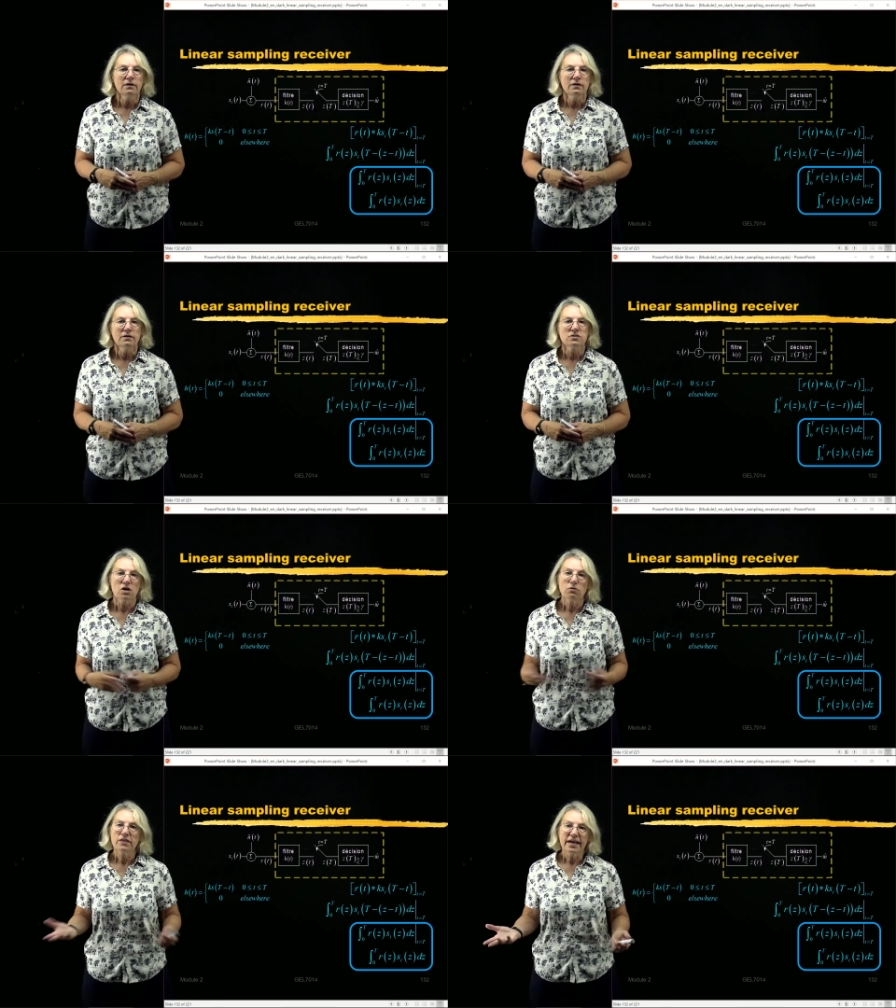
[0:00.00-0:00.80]

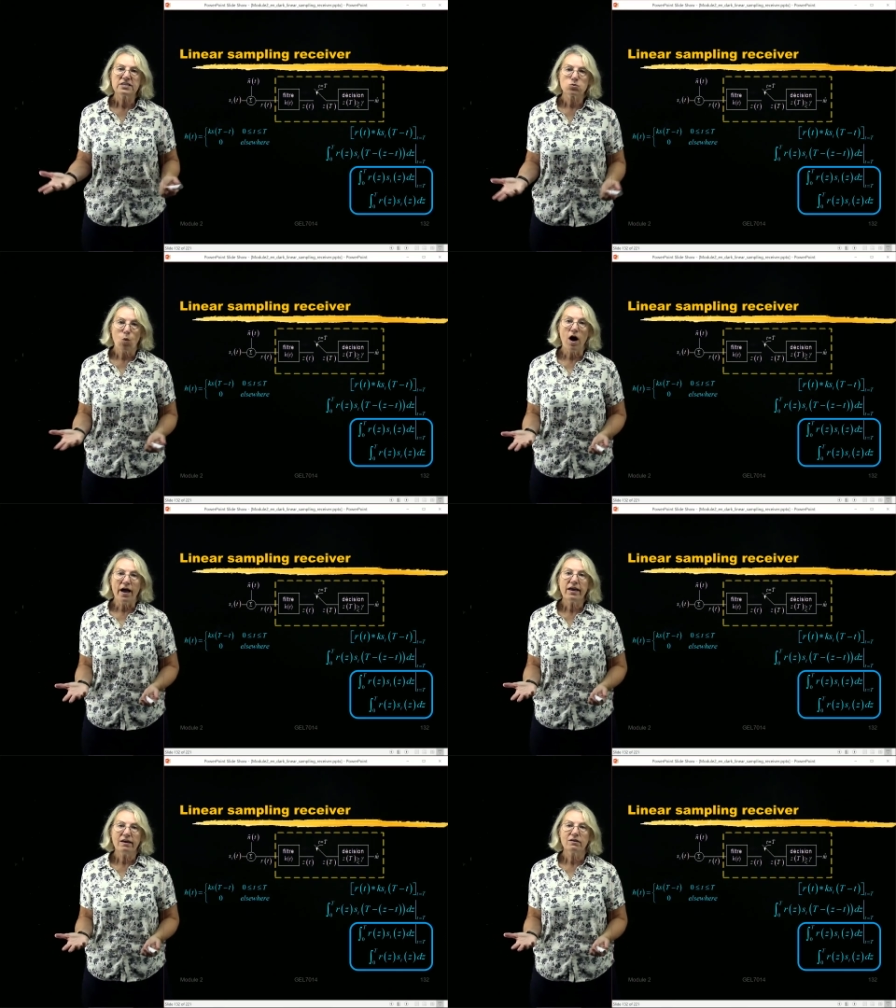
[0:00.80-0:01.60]
So that is
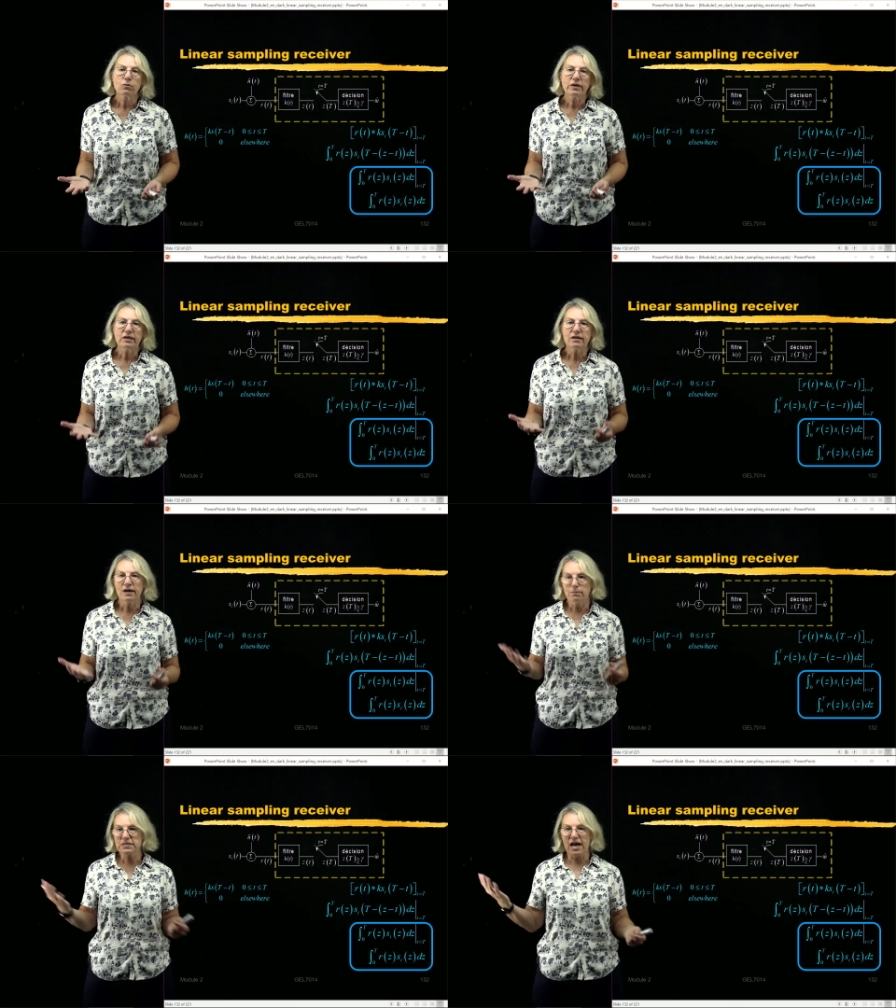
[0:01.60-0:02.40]
why we
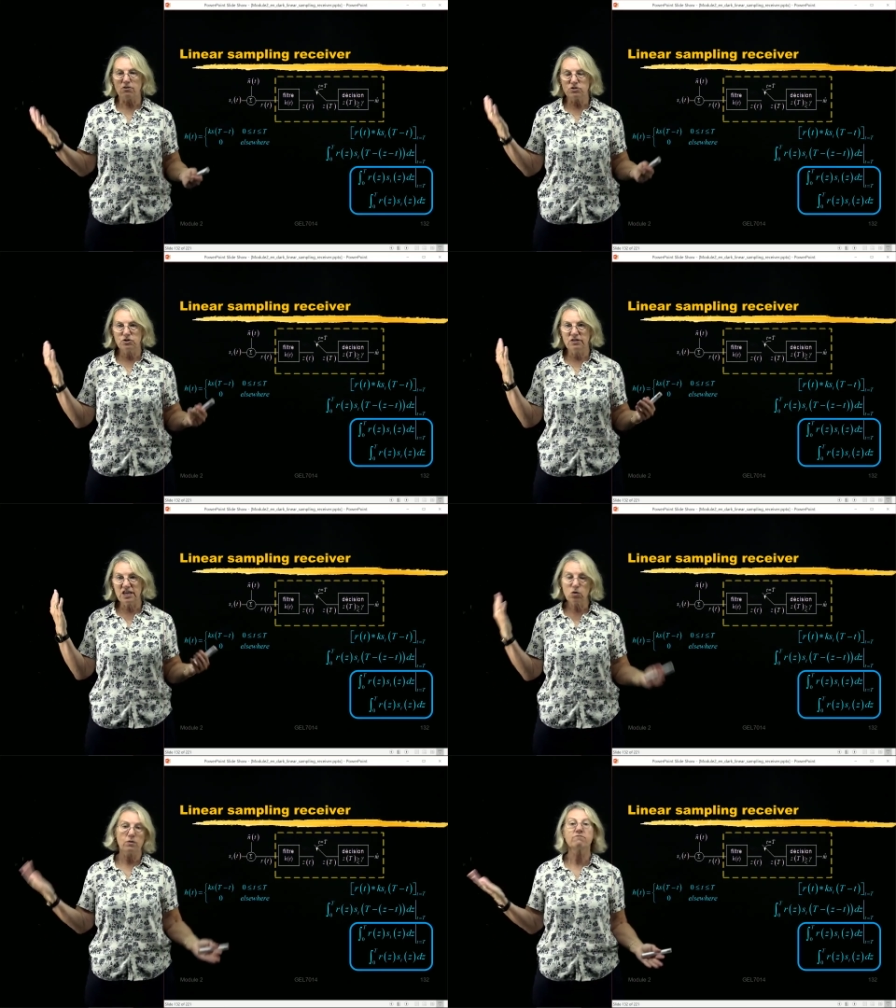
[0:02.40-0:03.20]
come down to the
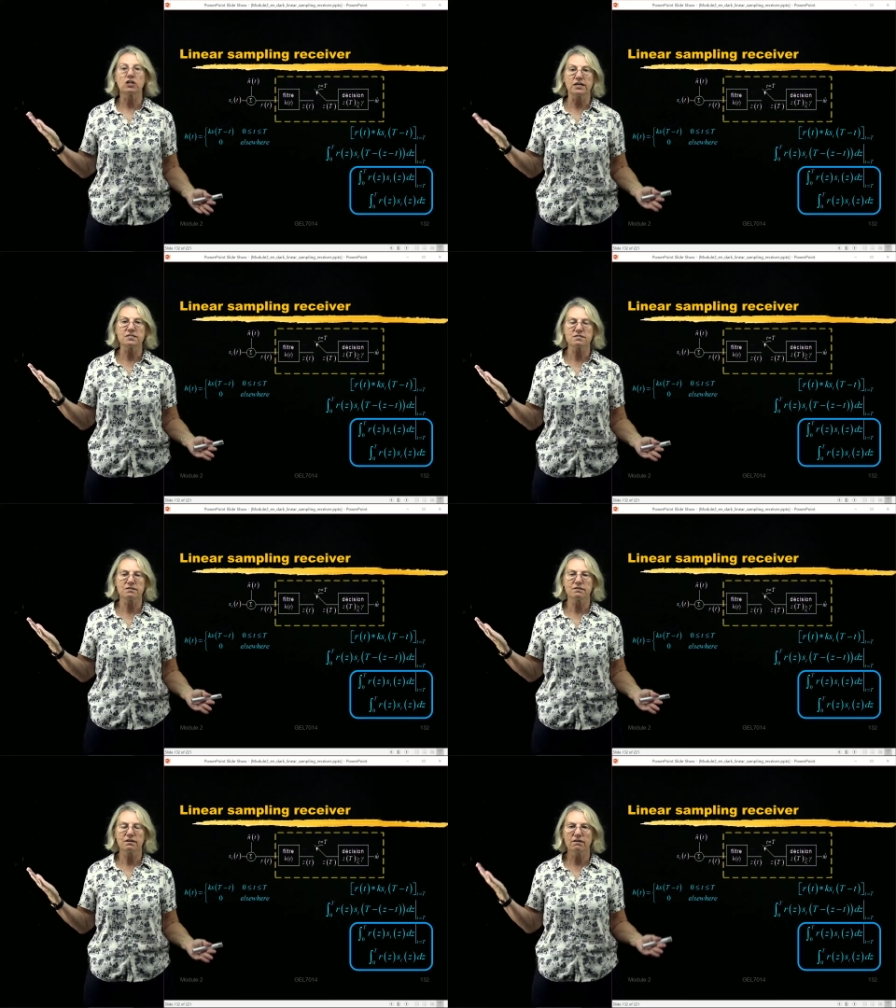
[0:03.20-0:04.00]
equivalence
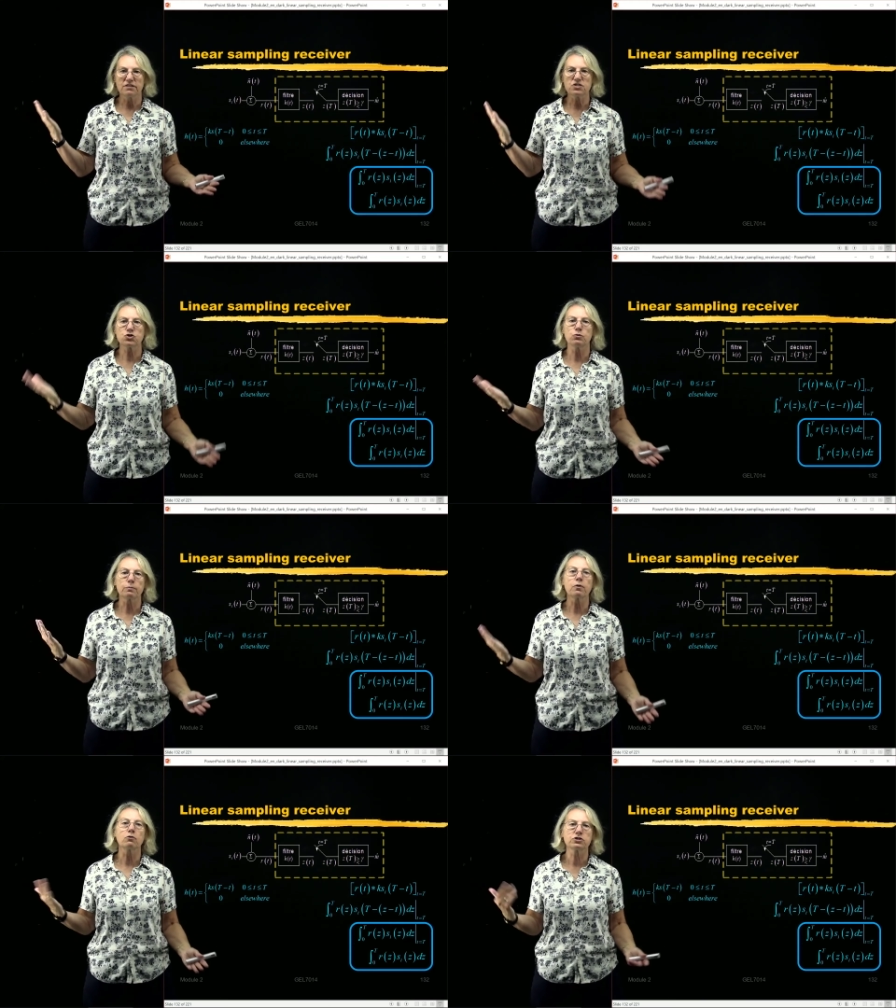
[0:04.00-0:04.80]
of these two
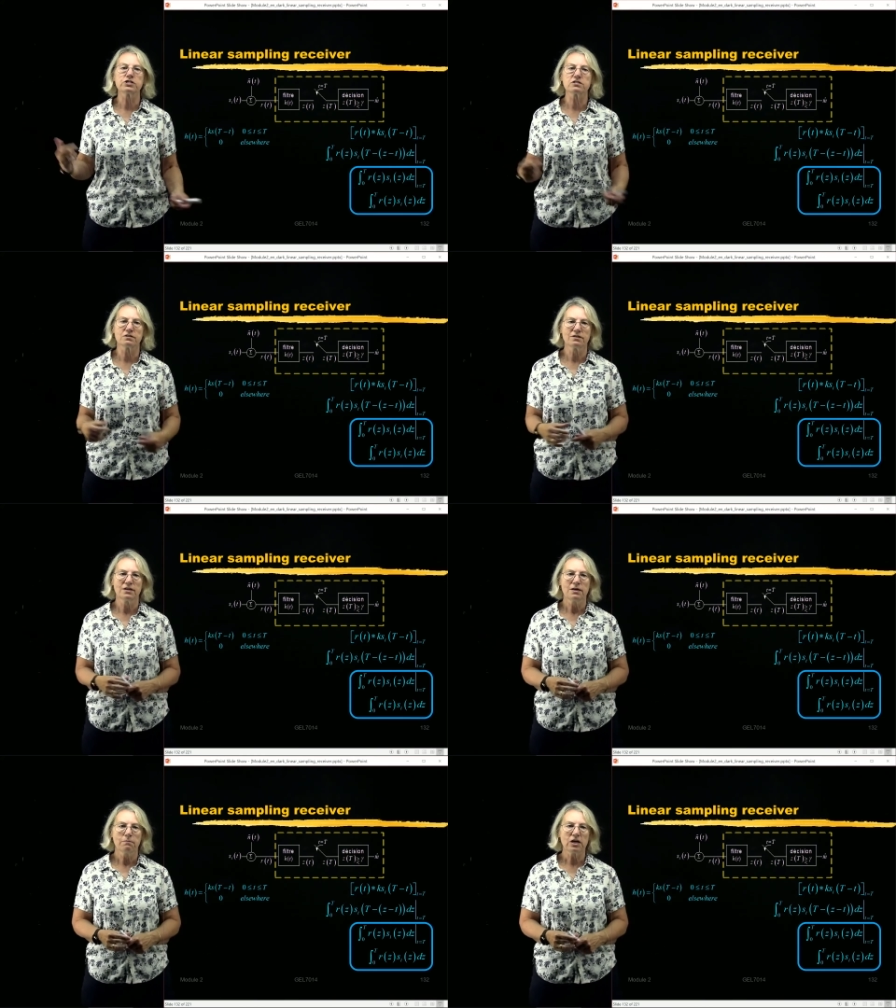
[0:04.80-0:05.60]
approaches,
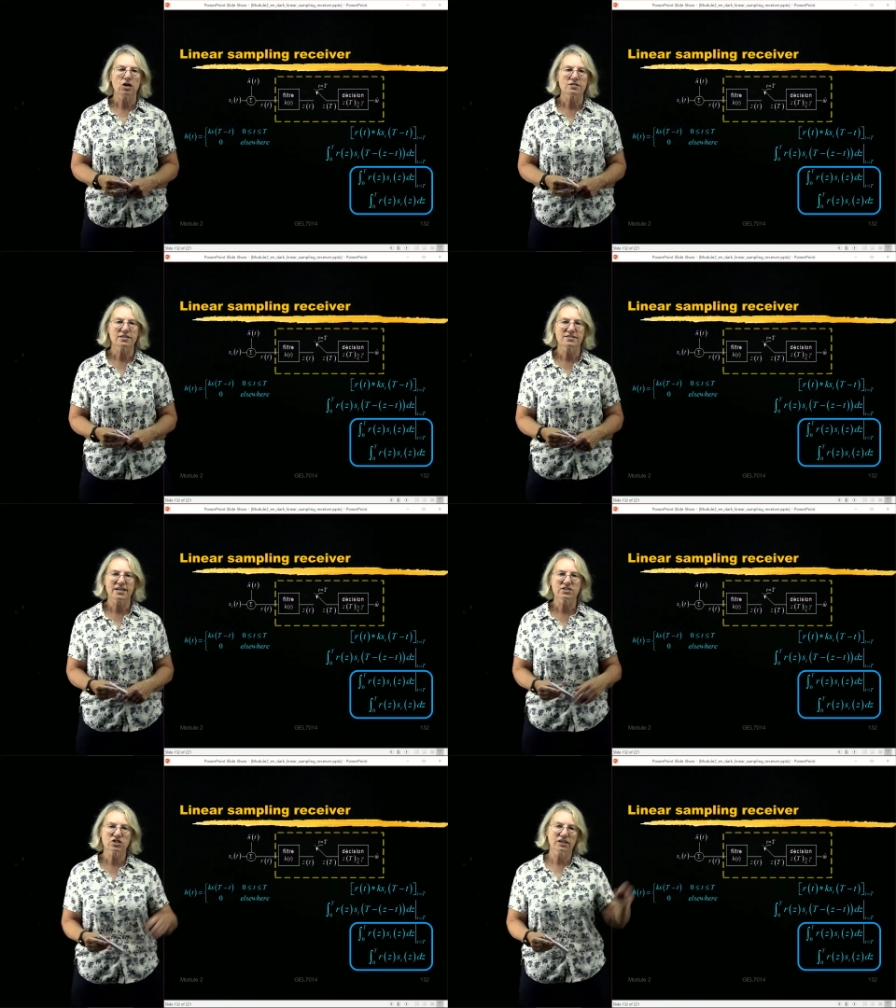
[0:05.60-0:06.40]
because
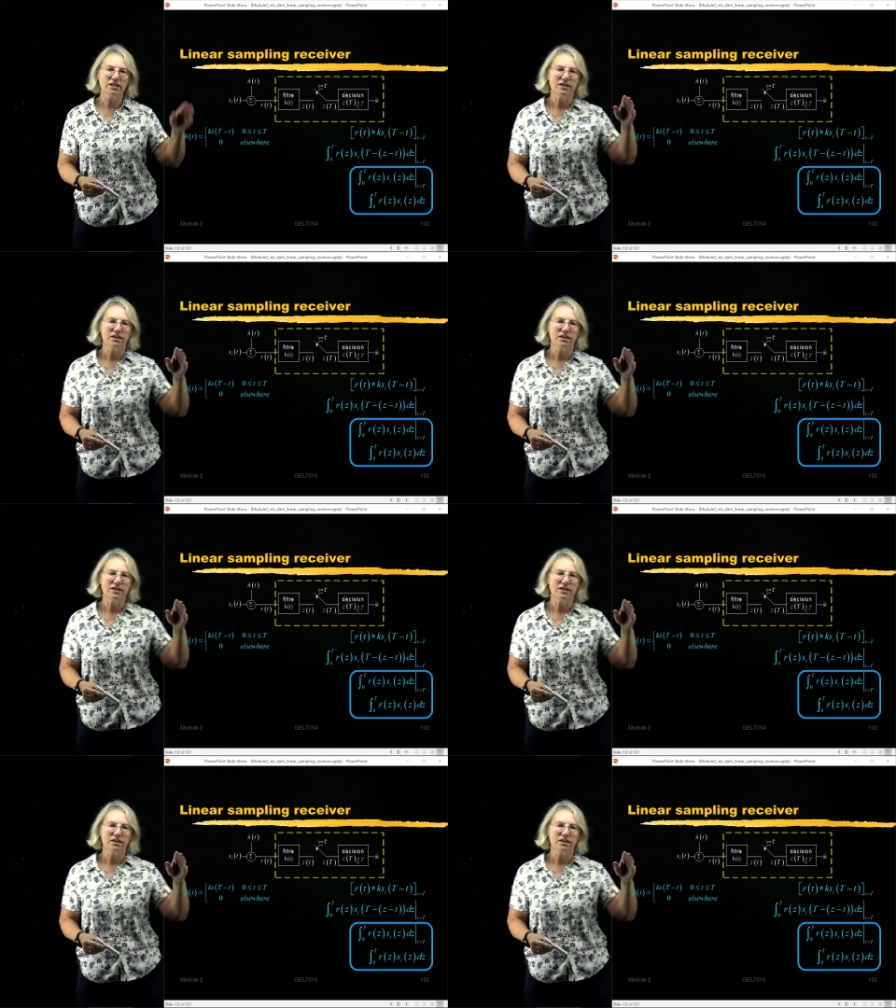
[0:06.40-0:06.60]
essentially